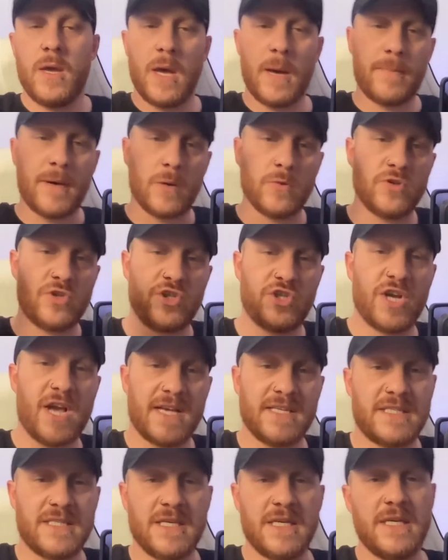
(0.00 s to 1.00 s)
about
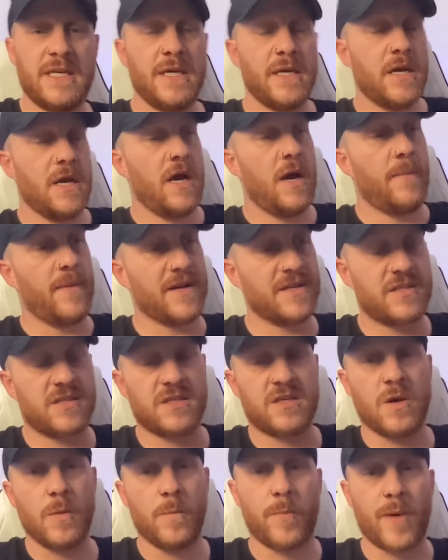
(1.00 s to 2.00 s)
Jesse, about
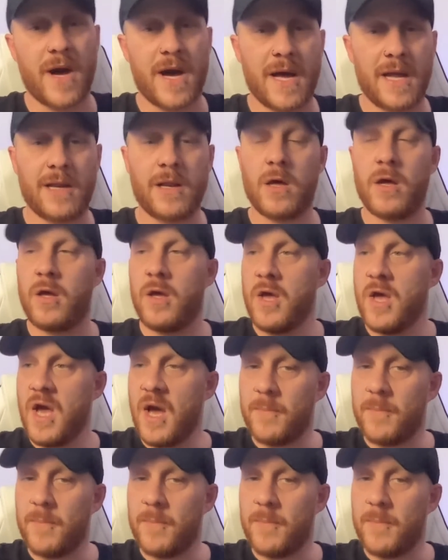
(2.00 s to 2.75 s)
Scabala,